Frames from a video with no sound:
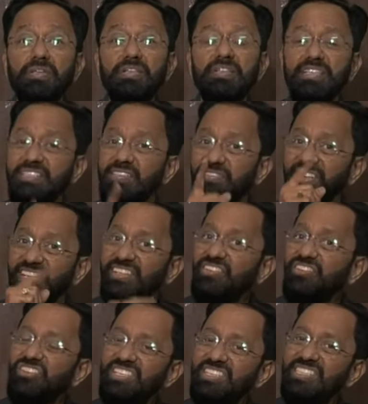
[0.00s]
there's a very
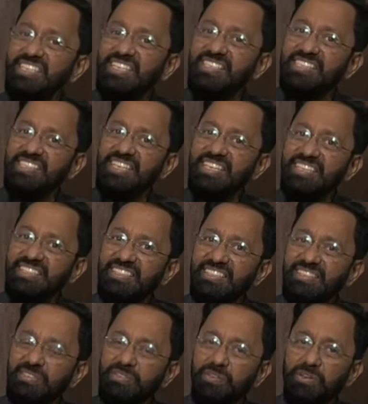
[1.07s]
interesting scene
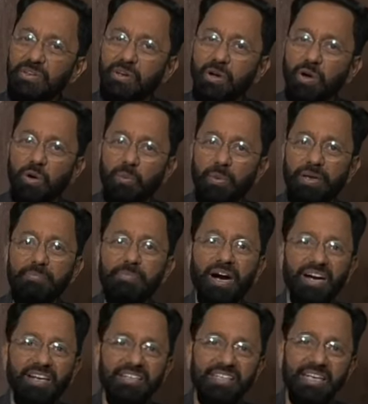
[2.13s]
when
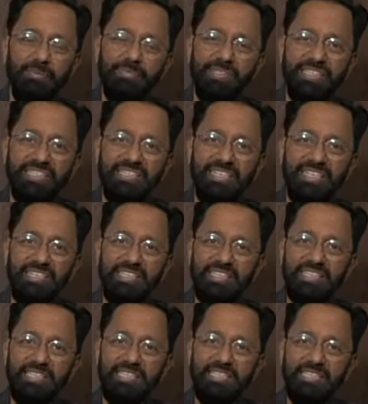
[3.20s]
Maan comes and
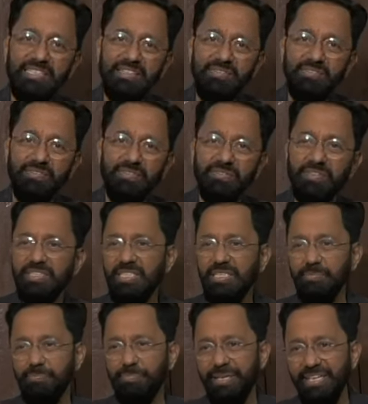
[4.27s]
tells the
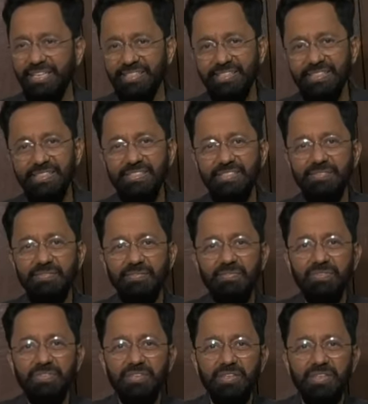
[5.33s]
team players,
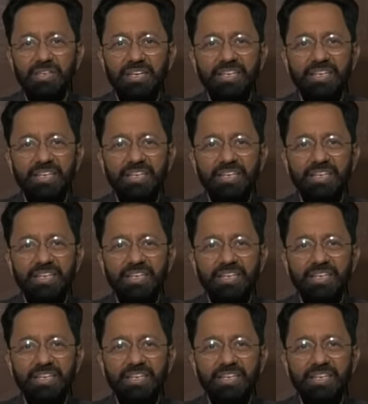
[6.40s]
in